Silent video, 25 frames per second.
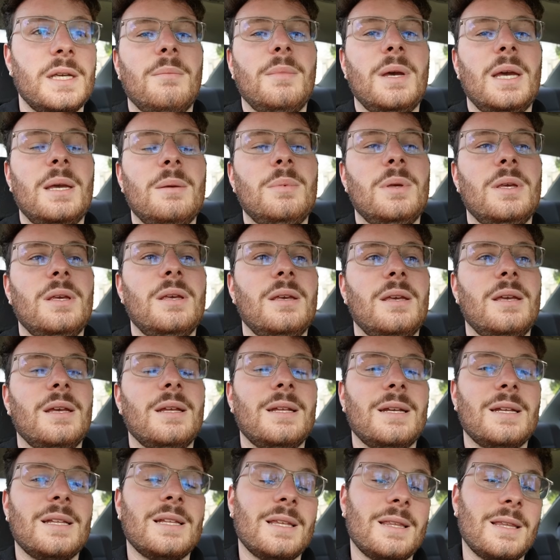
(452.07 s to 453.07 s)
maybe
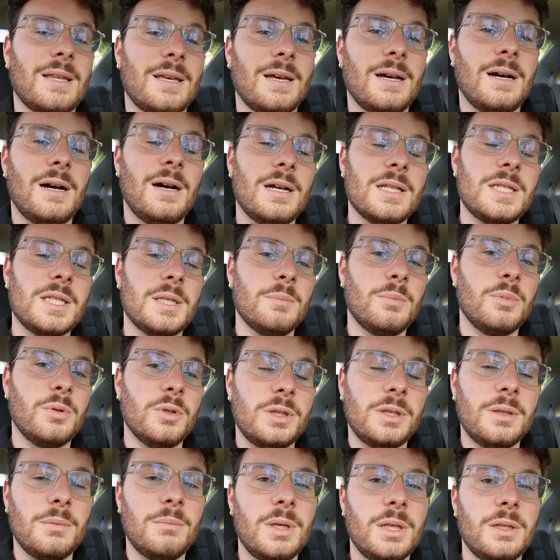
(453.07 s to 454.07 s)
getting another car to put
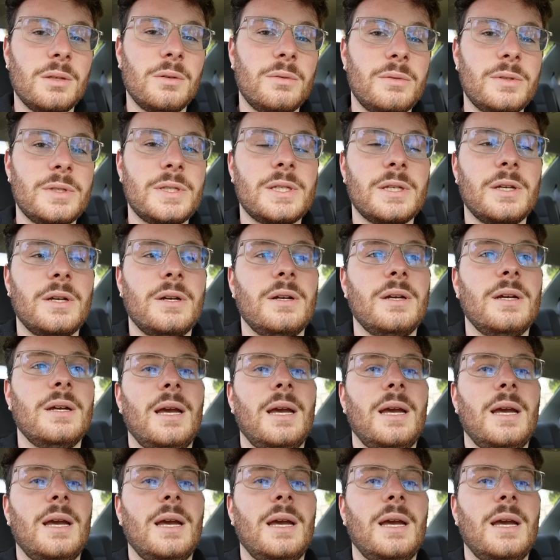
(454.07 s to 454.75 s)
them in also,